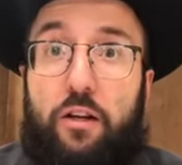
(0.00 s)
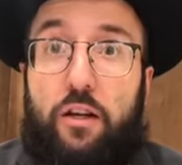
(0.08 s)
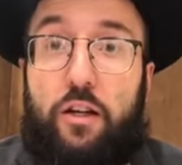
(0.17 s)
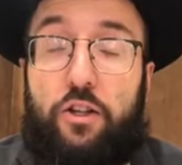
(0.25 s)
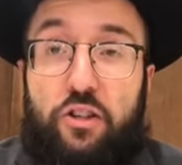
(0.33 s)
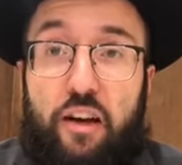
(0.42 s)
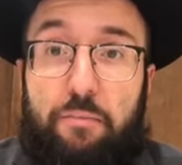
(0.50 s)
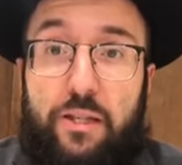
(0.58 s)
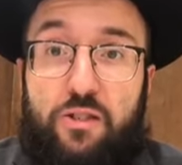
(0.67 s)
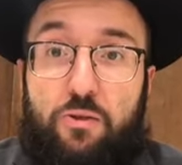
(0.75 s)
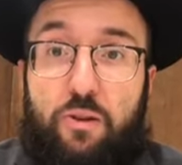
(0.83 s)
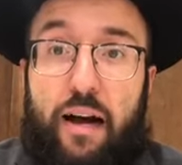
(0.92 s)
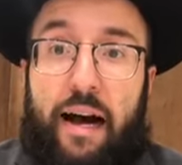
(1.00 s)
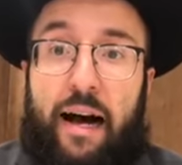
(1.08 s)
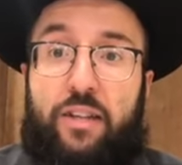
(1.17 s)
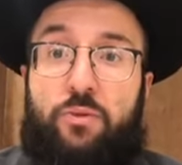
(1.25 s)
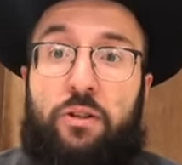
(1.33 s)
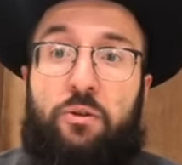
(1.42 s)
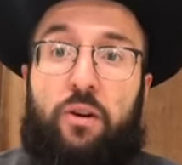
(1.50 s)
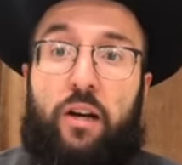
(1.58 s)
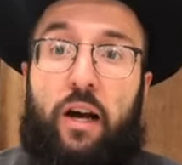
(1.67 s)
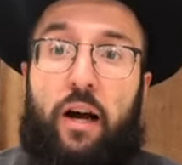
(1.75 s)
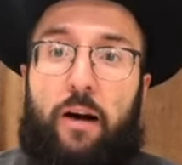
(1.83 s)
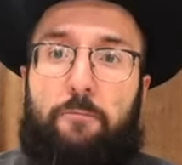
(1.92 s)
Lishev Basukkah, it's when you're going
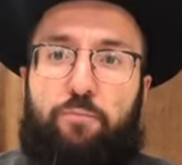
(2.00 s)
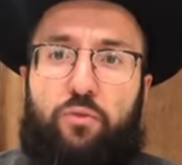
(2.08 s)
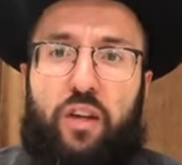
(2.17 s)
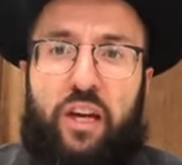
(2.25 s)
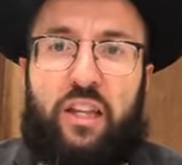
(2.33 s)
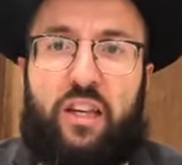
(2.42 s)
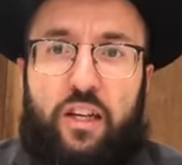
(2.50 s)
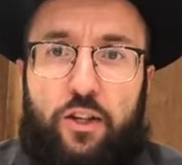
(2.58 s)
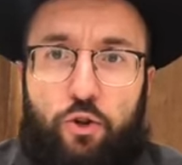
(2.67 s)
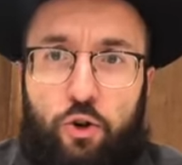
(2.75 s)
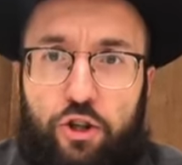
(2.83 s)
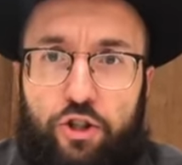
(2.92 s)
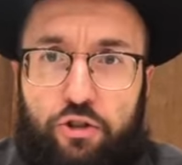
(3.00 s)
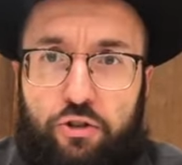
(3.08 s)
to, in the Kiddush, you